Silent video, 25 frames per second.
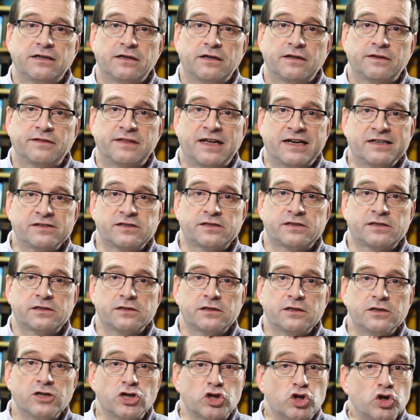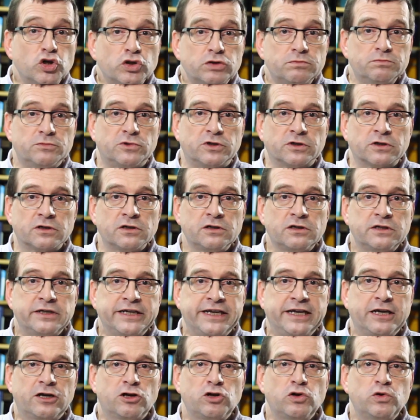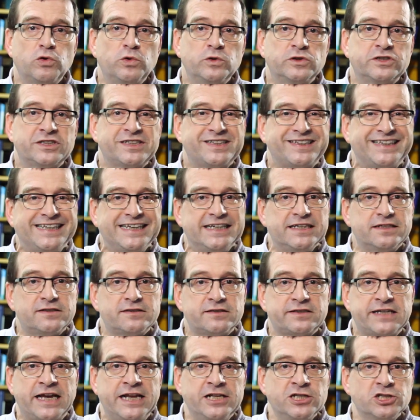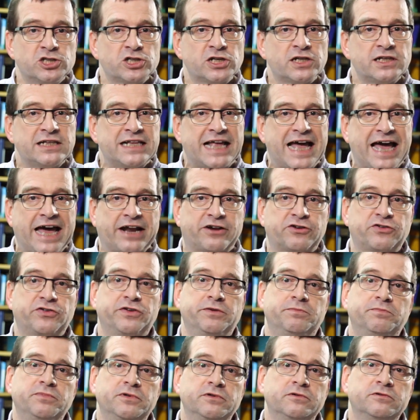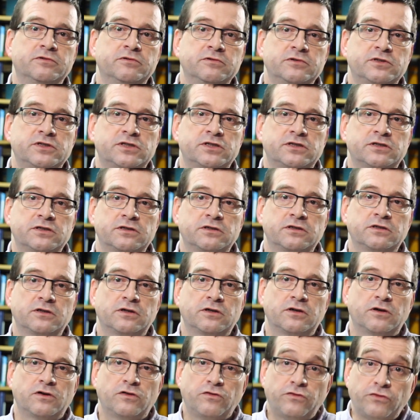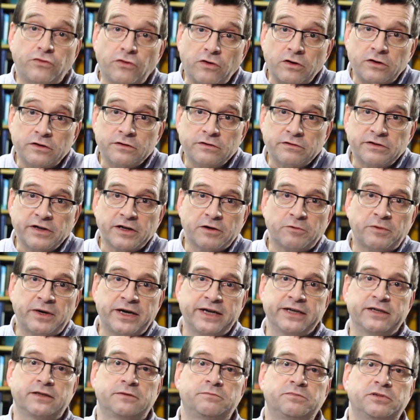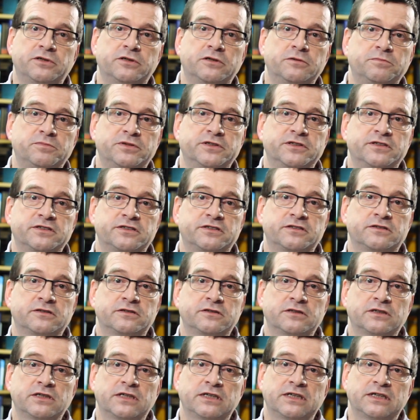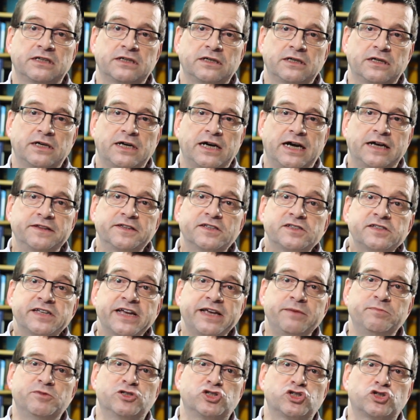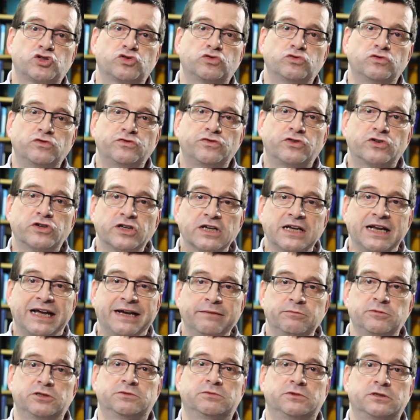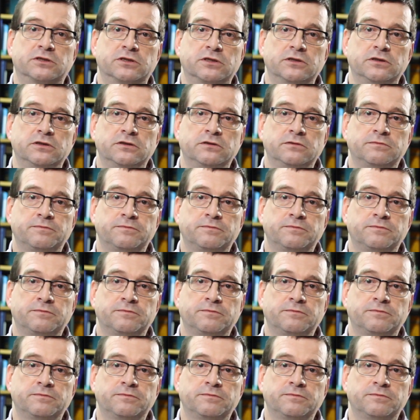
Thus, a good model includes the essential attributes for the required purpose. And the same is true for a climate model.